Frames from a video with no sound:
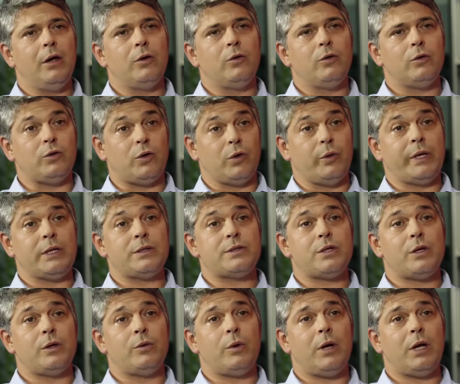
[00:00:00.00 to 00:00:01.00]
not doing
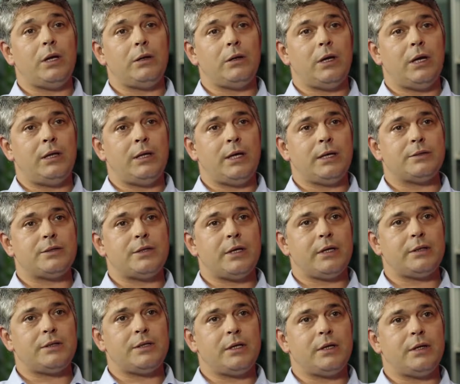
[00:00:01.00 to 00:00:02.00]
so well in that
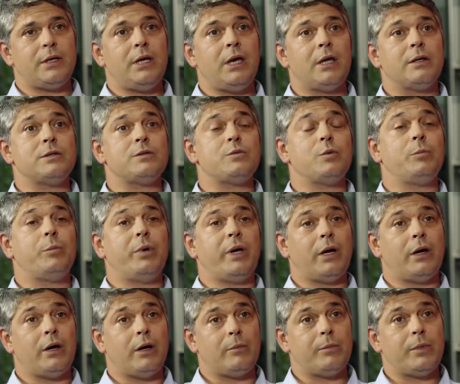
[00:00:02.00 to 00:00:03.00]
sector, the others will
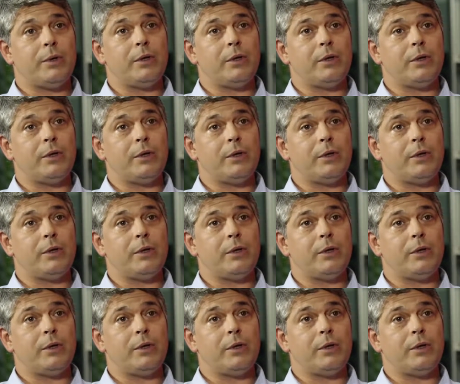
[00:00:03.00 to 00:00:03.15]
pick up.